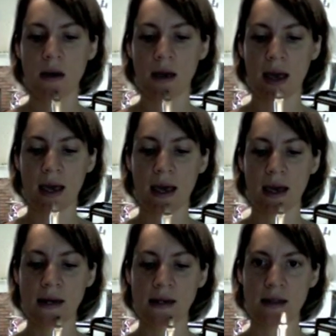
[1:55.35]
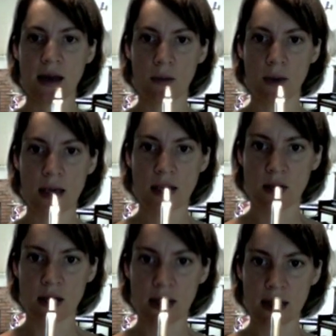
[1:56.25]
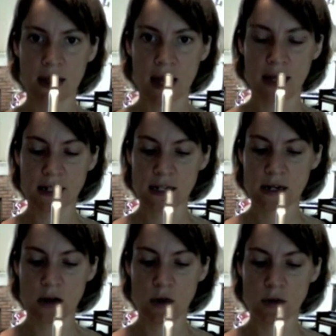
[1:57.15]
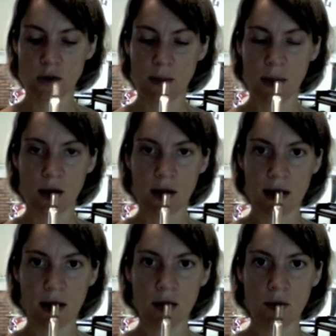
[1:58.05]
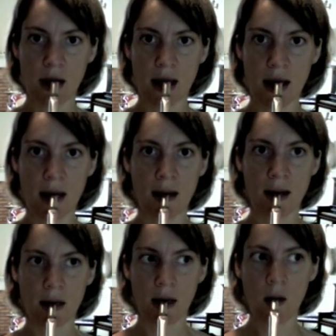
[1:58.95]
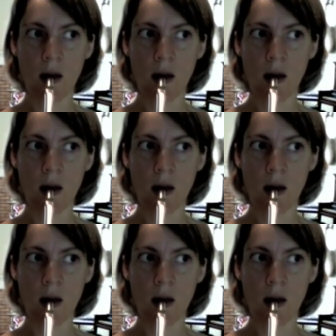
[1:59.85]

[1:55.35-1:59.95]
and that way you can get that note to come out clear. Ready, go.